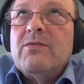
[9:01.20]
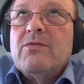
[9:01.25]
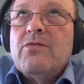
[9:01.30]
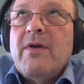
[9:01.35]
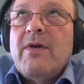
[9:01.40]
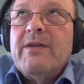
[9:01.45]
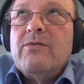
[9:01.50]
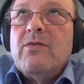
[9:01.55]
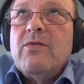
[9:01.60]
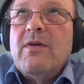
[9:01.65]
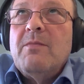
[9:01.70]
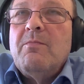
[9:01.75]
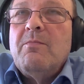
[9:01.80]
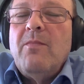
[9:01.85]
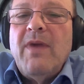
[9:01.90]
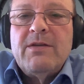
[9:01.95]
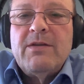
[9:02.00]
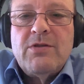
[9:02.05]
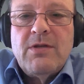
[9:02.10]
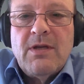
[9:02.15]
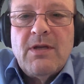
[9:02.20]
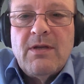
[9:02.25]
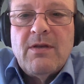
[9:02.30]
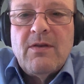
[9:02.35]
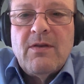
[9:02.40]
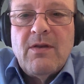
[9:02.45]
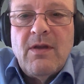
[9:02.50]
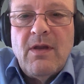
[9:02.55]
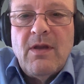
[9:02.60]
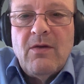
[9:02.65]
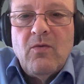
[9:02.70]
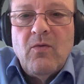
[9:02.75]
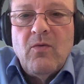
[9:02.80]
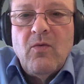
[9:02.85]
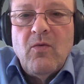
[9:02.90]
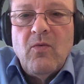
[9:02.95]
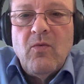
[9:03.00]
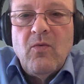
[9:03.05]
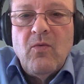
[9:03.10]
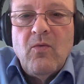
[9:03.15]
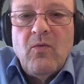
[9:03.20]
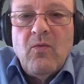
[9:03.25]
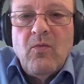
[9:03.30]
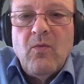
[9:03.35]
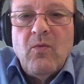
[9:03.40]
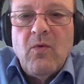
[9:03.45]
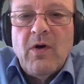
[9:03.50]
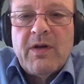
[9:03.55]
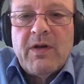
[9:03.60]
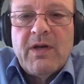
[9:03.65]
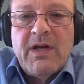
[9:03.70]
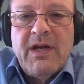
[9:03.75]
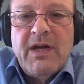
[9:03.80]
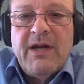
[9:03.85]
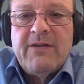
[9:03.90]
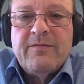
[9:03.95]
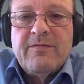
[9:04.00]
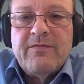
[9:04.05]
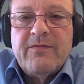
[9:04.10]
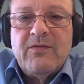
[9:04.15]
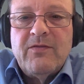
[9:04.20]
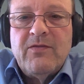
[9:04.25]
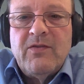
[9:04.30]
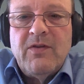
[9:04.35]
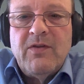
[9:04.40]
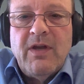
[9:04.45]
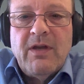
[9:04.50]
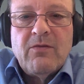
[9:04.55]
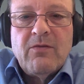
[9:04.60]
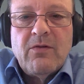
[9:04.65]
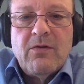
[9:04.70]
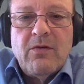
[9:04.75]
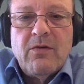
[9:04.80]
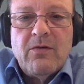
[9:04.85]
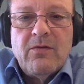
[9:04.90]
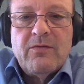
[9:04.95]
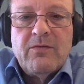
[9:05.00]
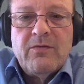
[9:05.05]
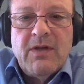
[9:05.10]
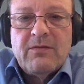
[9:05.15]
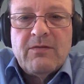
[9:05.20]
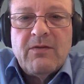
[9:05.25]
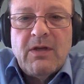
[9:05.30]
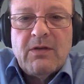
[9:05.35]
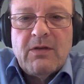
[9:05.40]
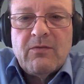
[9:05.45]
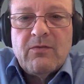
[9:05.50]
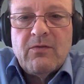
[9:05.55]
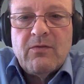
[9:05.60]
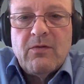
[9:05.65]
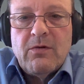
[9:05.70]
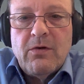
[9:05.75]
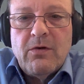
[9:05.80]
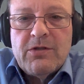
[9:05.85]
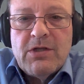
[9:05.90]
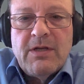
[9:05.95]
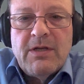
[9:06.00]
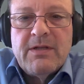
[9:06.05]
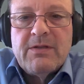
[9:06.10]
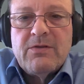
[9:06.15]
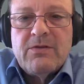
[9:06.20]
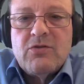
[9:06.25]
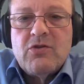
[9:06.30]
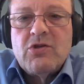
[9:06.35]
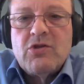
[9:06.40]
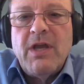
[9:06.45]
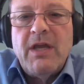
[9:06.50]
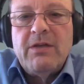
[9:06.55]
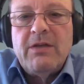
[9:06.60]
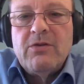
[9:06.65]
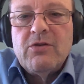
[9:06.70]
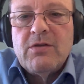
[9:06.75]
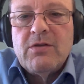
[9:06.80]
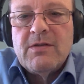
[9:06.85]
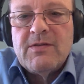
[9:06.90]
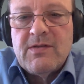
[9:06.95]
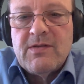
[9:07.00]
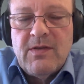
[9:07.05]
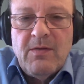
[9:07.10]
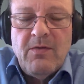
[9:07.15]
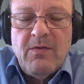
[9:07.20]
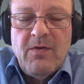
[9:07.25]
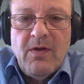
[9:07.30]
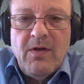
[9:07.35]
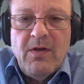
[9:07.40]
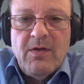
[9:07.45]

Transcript: try to imagine what kind of technological changes